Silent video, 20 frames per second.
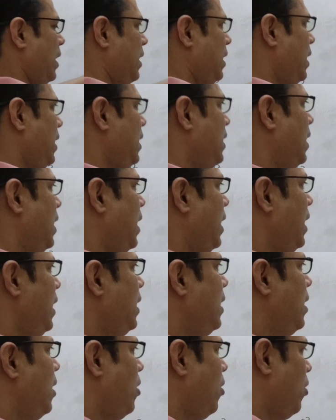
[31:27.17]
changed
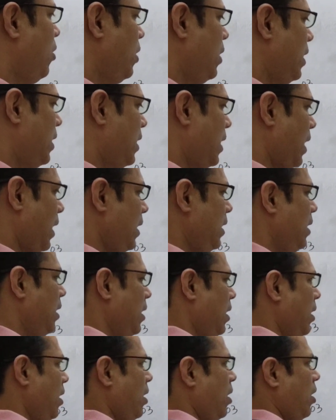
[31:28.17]
and all the sign
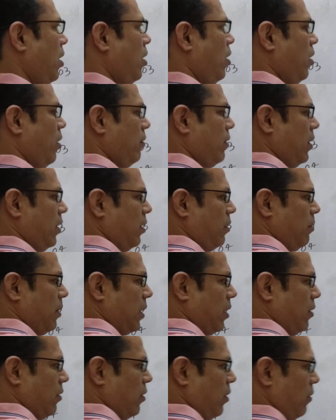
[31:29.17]
of the
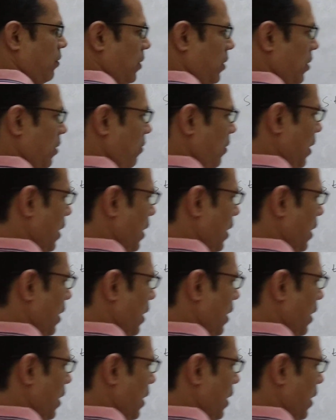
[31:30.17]
respective coefficient will